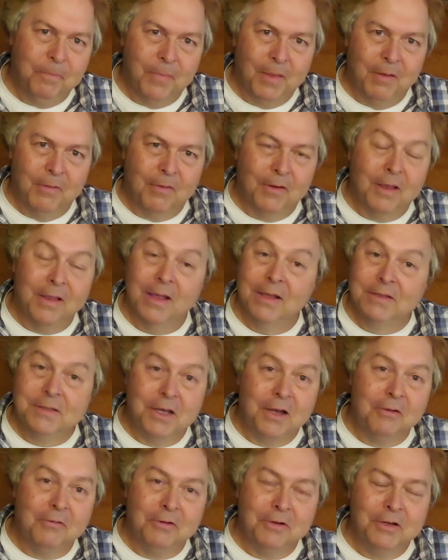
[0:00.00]
Okay, that's
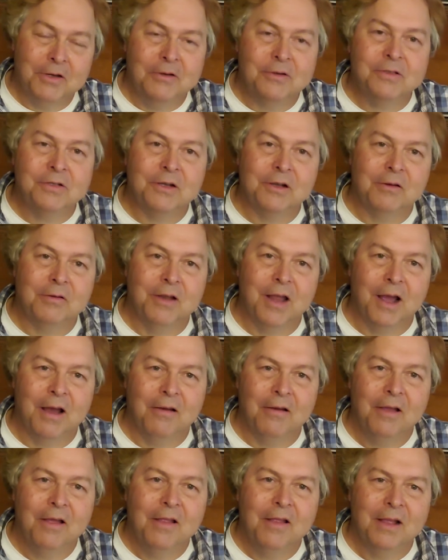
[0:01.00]
100 years ago now.
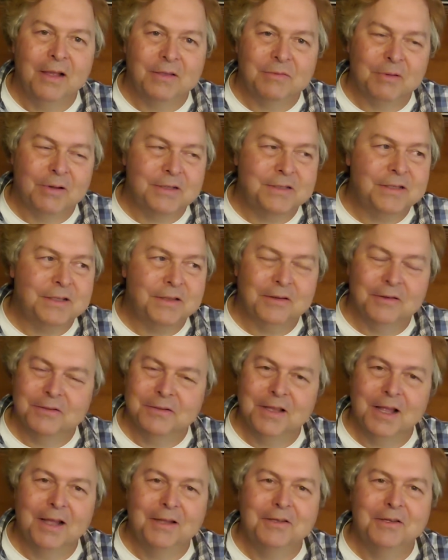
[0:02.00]
That's why I said there's
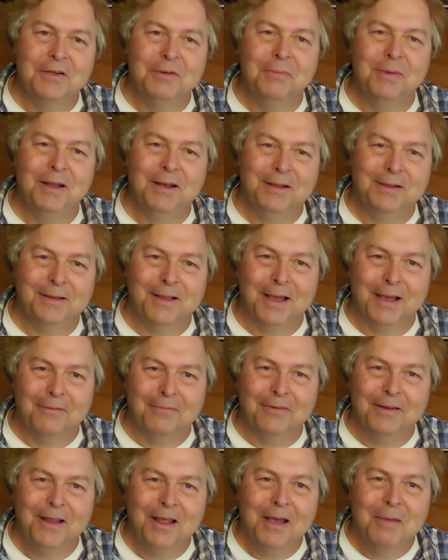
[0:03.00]
not too many left.
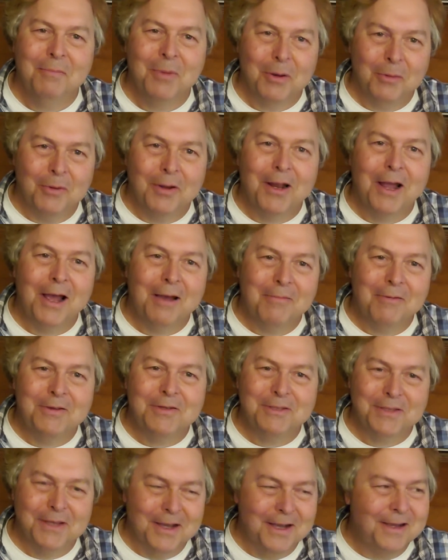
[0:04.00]
But when I
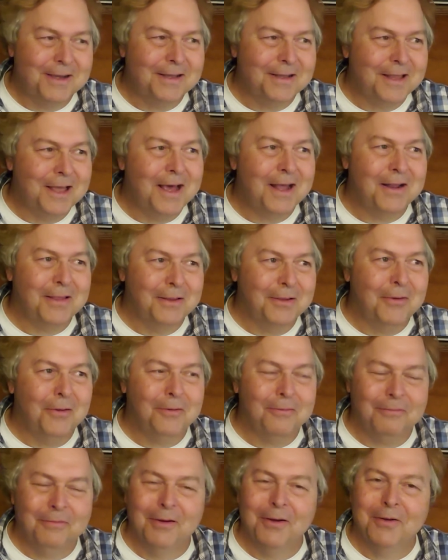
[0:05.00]
was young, a lot of the
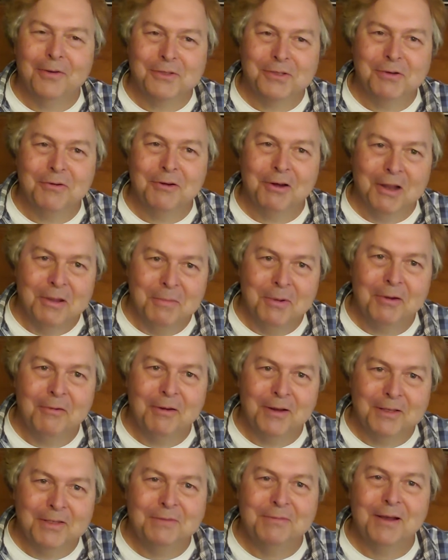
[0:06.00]
old folks who were
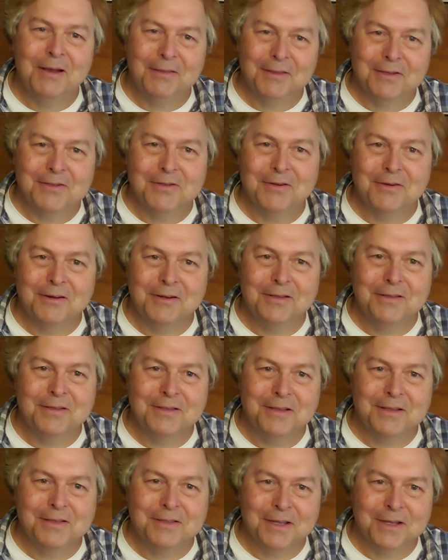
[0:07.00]
immigrants around the turn of
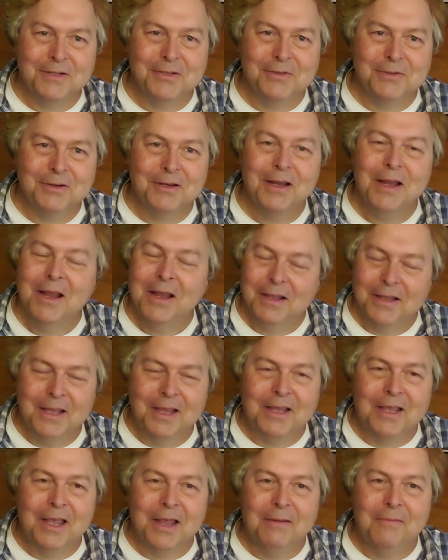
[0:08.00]
the century, they
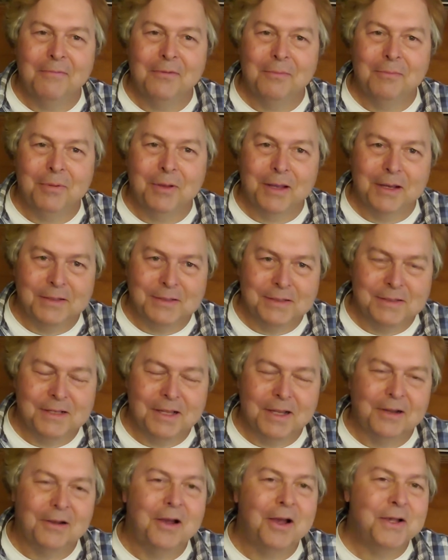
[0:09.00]
came from places
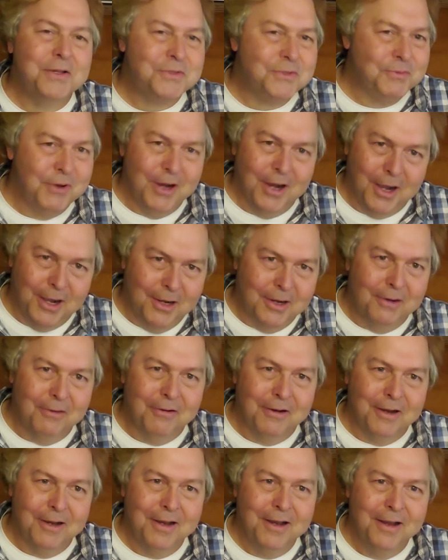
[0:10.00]
like
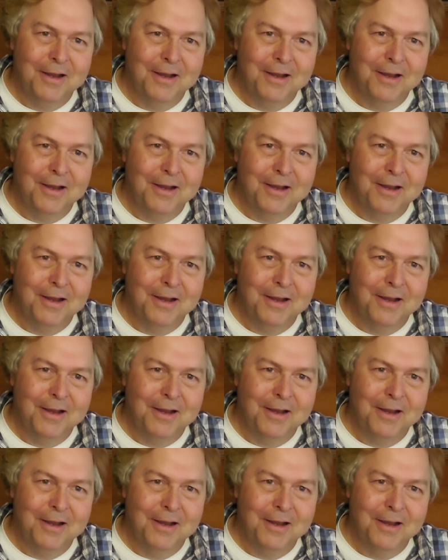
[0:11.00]
Austria-Hungary.